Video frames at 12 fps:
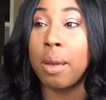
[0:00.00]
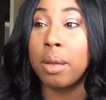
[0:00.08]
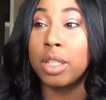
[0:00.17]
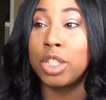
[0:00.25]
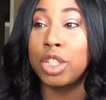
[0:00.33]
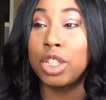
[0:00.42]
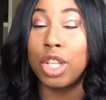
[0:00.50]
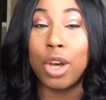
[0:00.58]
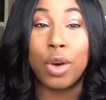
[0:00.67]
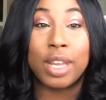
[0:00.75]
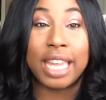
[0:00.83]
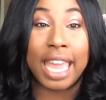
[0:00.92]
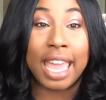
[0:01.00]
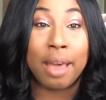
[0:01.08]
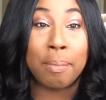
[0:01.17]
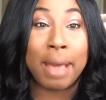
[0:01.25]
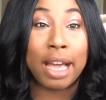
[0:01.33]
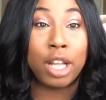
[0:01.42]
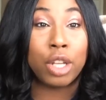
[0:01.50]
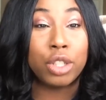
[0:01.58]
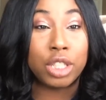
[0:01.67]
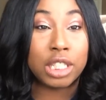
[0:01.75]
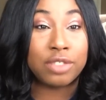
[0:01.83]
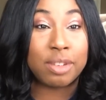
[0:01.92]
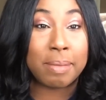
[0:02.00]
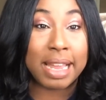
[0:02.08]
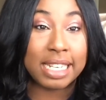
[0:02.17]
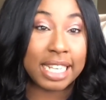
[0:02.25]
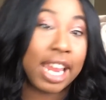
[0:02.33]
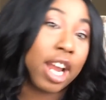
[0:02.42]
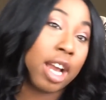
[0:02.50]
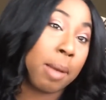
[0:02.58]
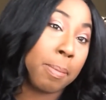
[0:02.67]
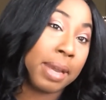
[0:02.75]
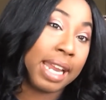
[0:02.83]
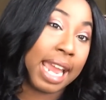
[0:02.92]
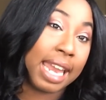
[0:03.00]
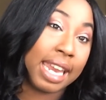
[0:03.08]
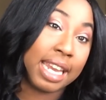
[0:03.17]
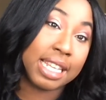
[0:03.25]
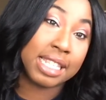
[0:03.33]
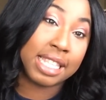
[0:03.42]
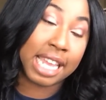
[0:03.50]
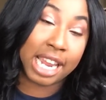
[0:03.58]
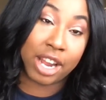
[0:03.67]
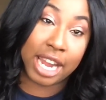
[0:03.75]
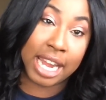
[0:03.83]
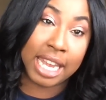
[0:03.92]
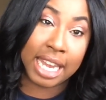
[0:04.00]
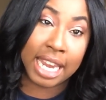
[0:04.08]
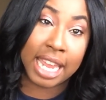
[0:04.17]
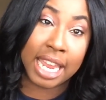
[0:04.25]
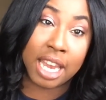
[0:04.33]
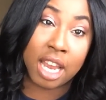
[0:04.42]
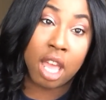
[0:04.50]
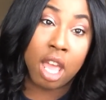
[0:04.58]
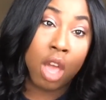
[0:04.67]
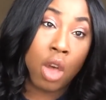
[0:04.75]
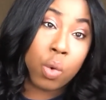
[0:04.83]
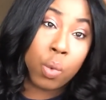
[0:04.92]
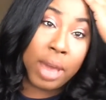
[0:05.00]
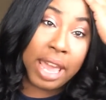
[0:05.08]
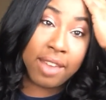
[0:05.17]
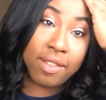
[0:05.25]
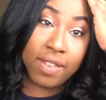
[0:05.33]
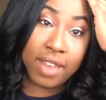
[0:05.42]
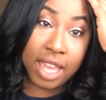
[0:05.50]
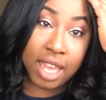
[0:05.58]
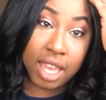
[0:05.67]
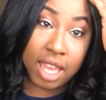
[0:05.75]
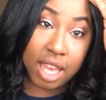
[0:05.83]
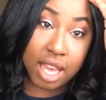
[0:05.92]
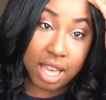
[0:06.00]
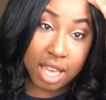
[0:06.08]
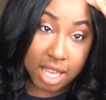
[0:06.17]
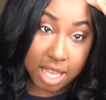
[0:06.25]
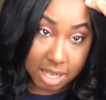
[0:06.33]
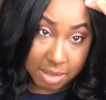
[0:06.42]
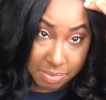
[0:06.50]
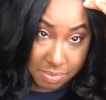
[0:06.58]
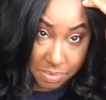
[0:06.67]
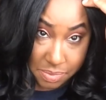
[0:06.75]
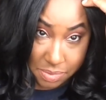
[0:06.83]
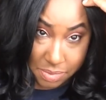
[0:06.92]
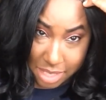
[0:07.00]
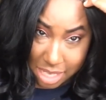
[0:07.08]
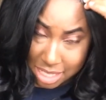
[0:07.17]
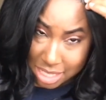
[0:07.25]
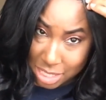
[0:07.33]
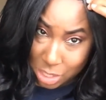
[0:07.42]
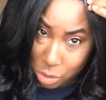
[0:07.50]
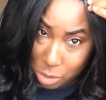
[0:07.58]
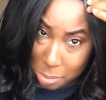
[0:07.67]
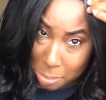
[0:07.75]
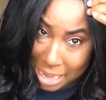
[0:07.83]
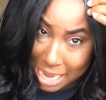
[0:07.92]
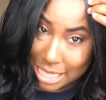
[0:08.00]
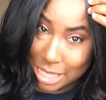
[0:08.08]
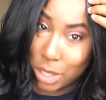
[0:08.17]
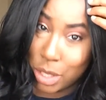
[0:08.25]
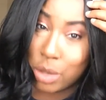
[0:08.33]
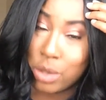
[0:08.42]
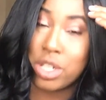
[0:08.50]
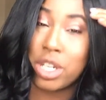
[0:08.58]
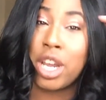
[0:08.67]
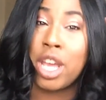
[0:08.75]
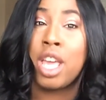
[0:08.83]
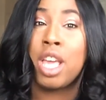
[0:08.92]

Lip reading: So yeah, my closure is from Magic Hair Company, and it is their Indian wavy silk base closure.